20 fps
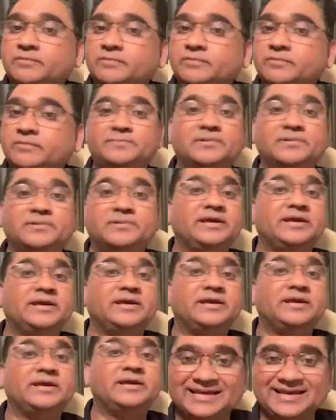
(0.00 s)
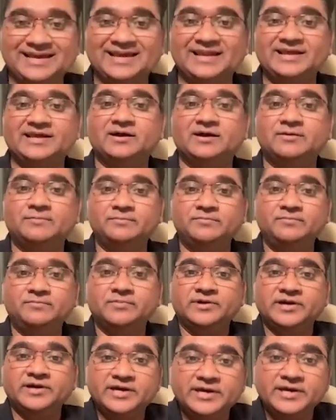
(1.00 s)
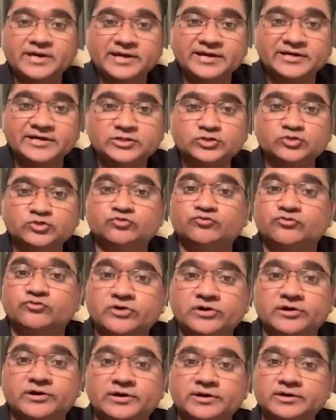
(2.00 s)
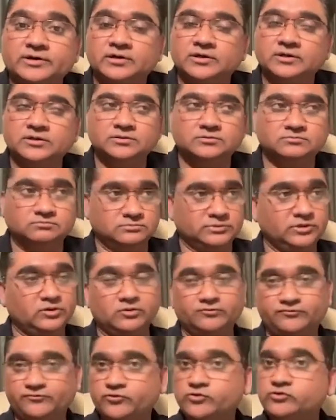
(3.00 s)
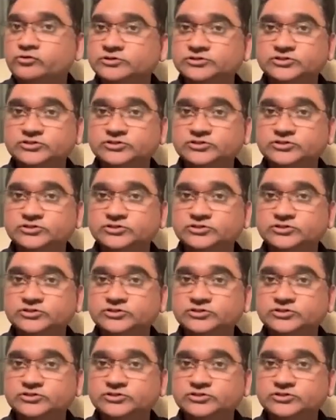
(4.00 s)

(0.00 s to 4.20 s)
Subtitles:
people can come from different place, and they can come here to work,